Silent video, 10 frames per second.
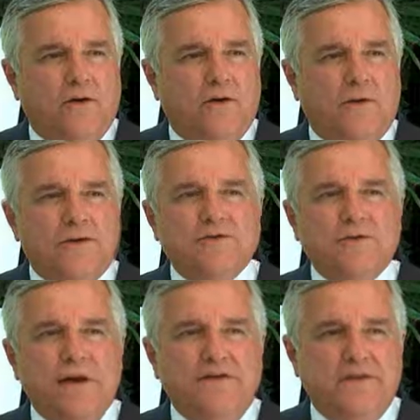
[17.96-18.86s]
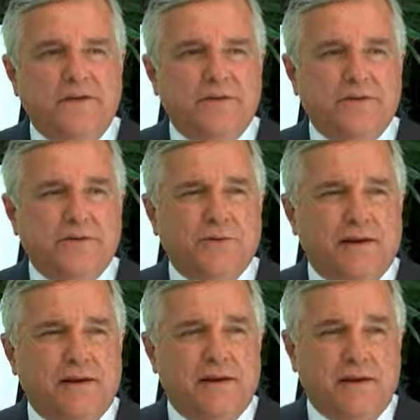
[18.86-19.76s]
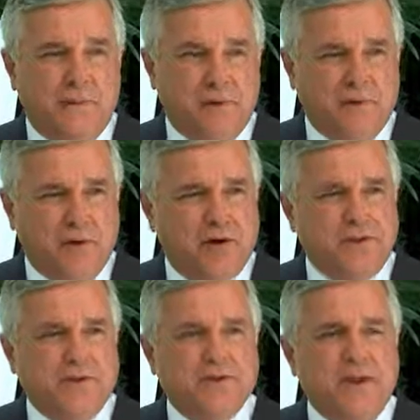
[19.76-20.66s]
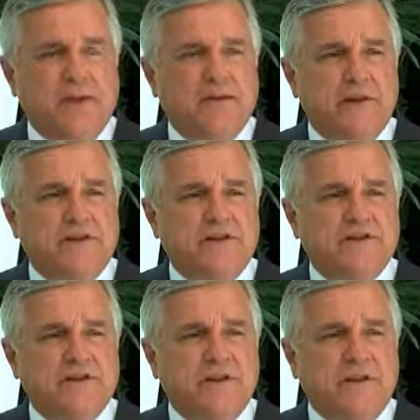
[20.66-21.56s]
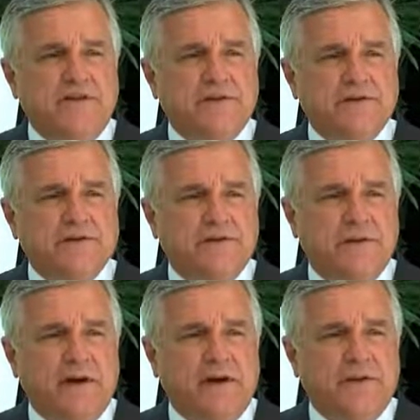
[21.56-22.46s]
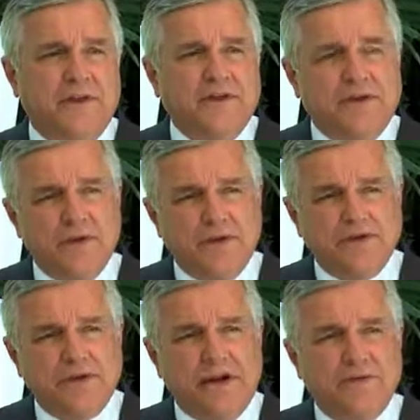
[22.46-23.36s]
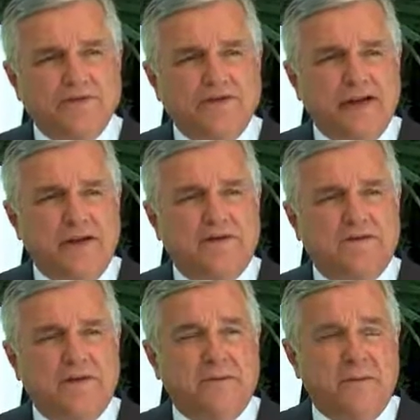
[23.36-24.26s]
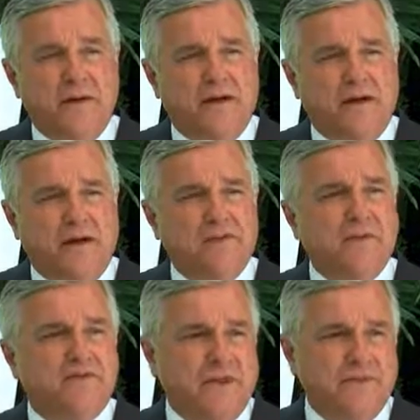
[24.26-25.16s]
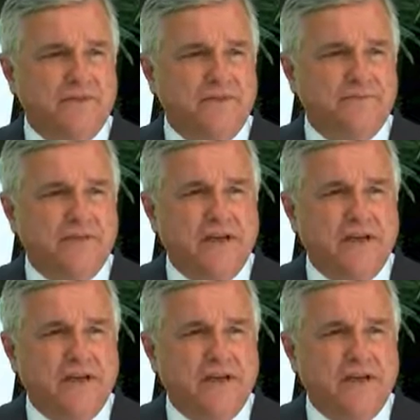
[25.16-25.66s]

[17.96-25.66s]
Well, it's my view, and I'm going to be speaking about this in the conference tomorrow, that the US dollar is headed for hyperinflation.